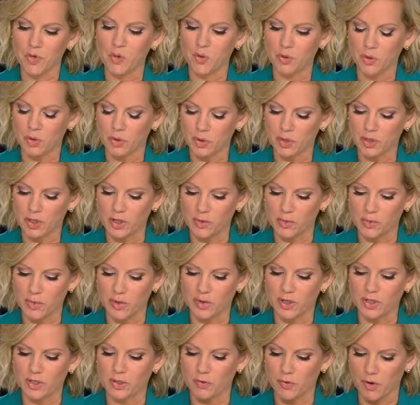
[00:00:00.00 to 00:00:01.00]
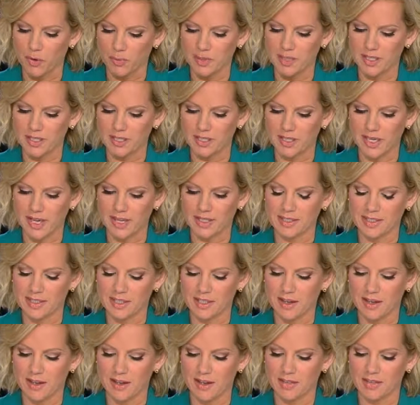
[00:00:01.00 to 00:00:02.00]
you included in the book is from a dissent
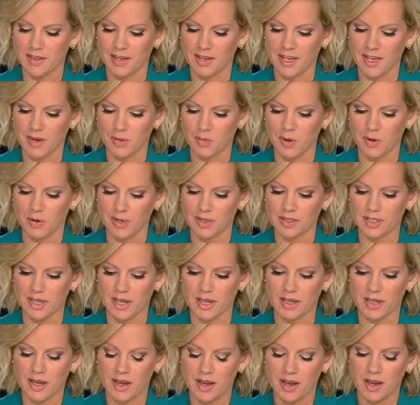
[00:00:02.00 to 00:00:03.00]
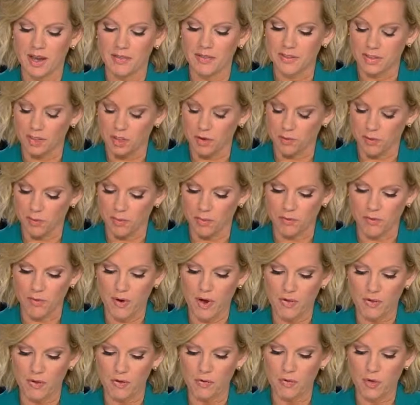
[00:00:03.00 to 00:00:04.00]
uh, that he wrote. He said, "This is from your
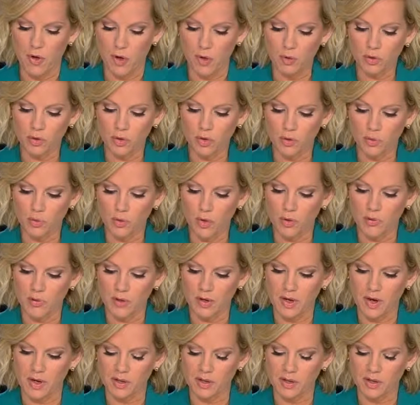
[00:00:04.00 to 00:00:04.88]
father. Those who wrote the